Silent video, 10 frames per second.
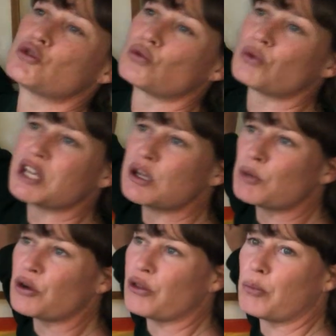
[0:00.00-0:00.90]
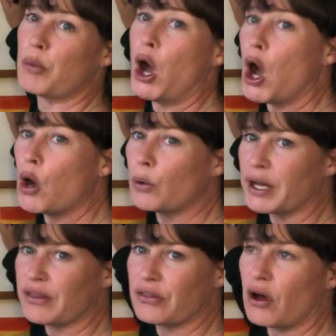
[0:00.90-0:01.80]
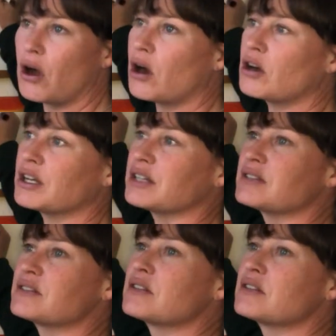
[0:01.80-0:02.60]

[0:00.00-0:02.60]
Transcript: dreamer, the poet, the artist,